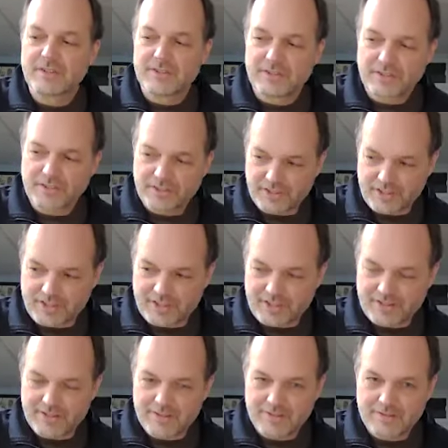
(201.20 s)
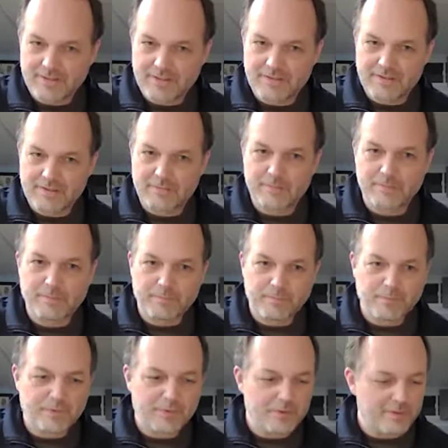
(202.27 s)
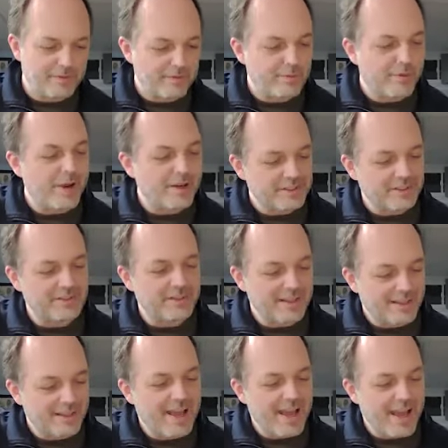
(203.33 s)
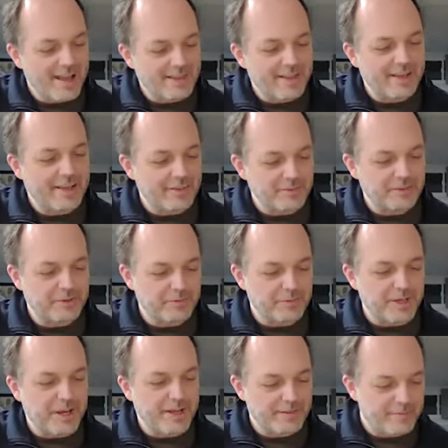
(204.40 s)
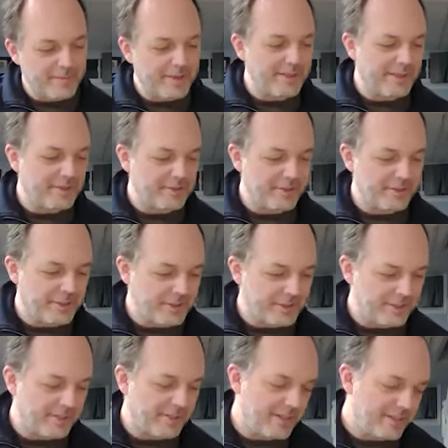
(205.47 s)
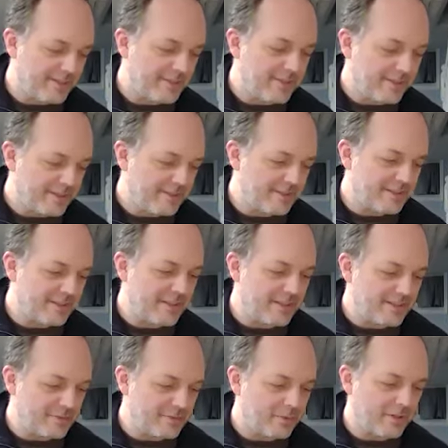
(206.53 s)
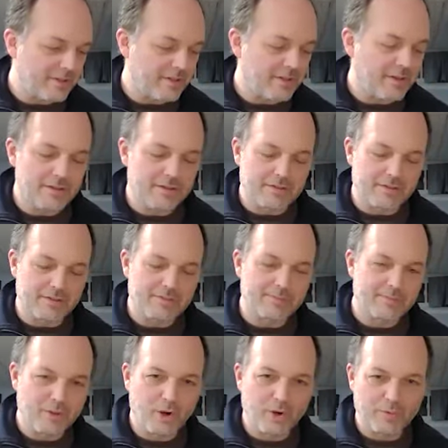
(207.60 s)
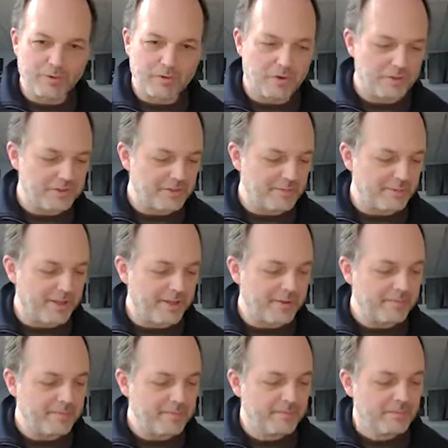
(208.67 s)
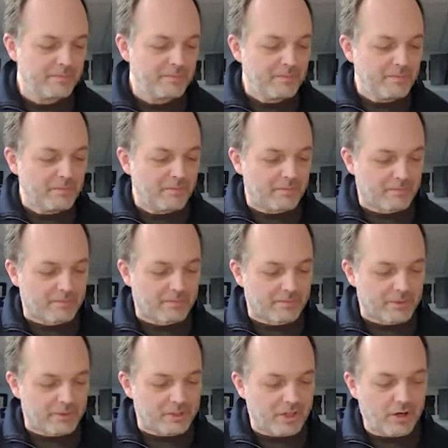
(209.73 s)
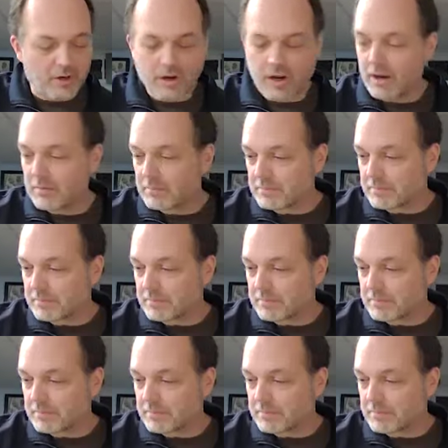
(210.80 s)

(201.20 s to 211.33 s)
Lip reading: C, if you practice it like that, that gives you some time to make that transition. And C is one of the harder open chords to play. So